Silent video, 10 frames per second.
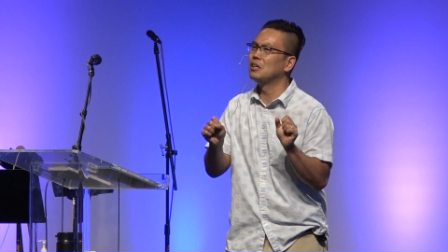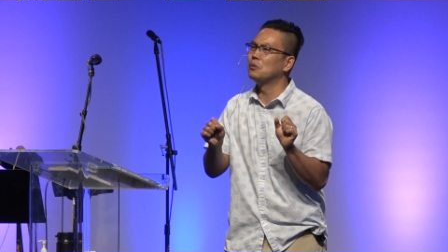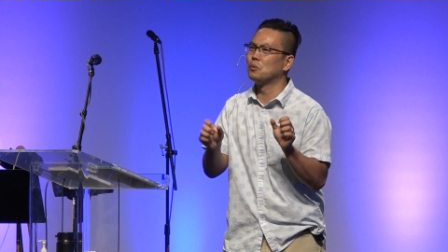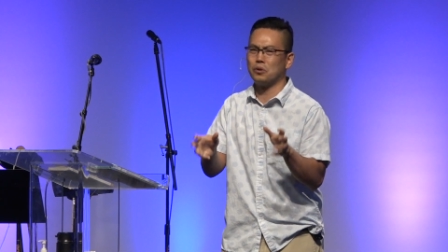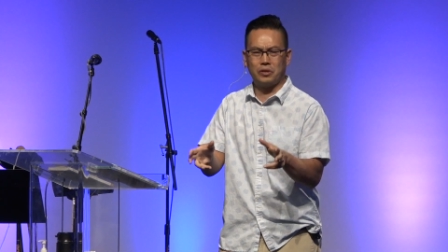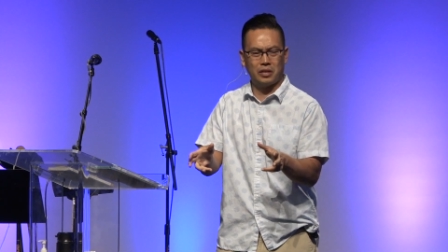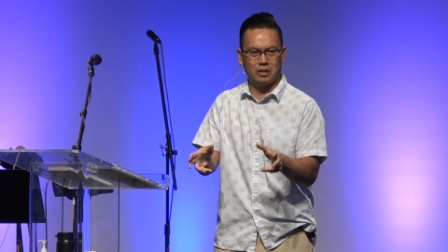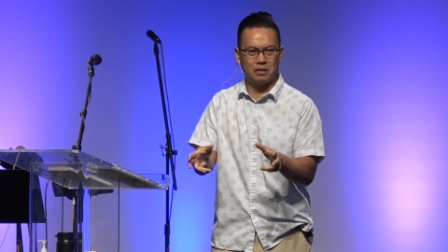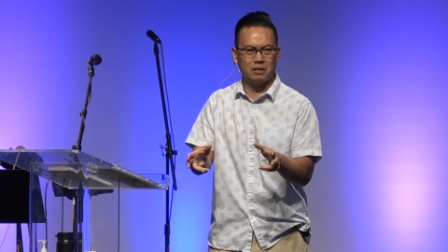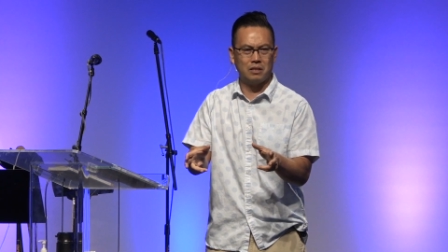worthy.
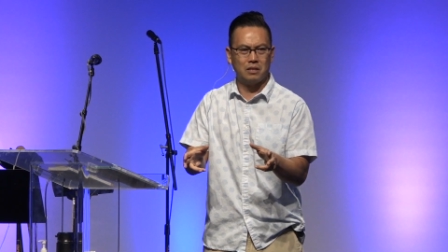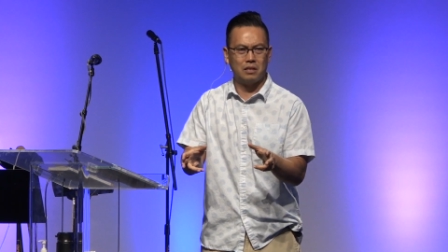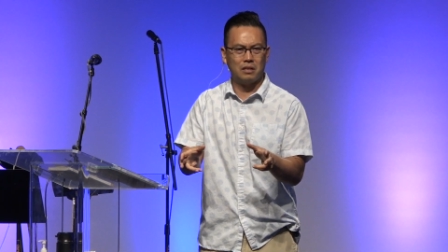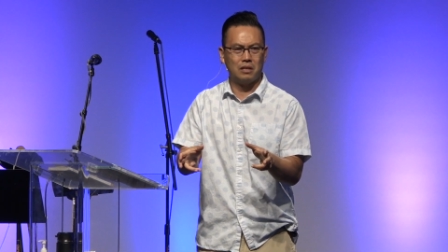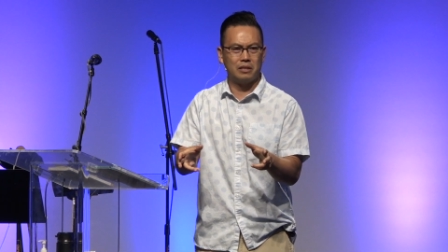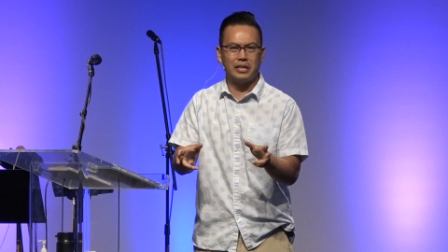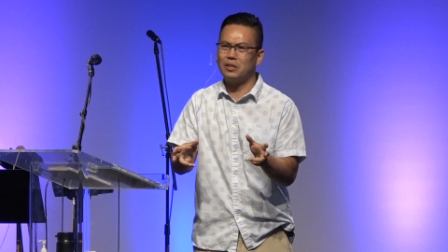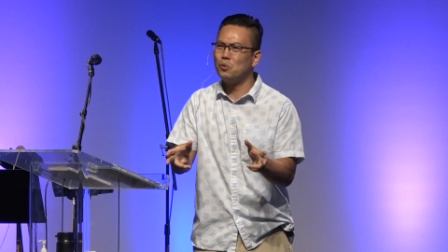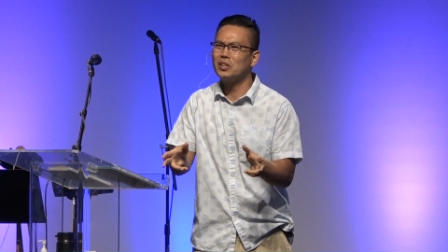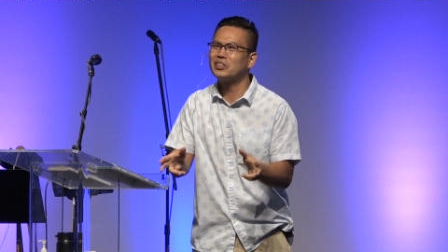They
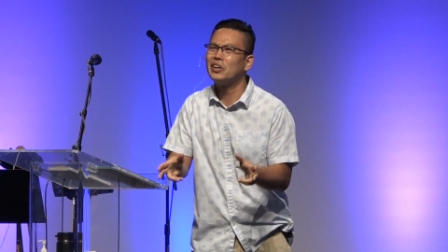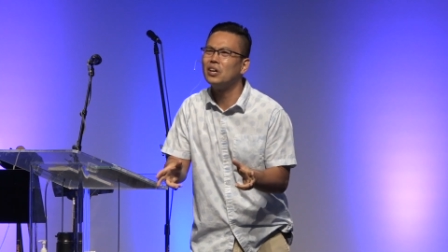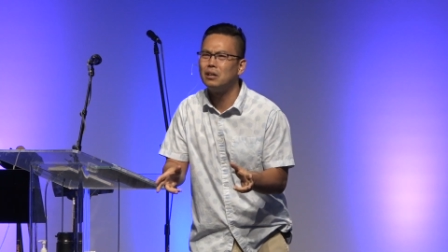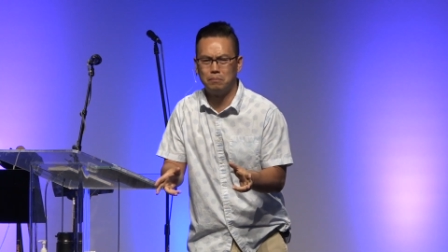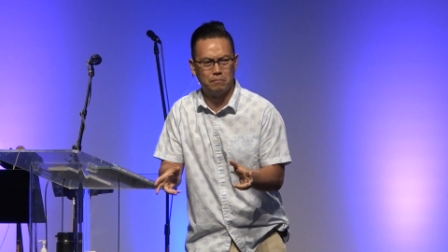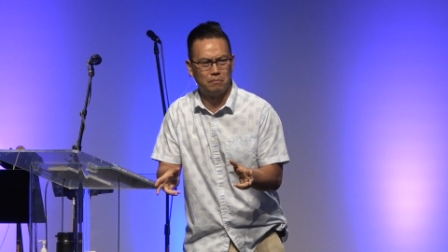didn't want to come.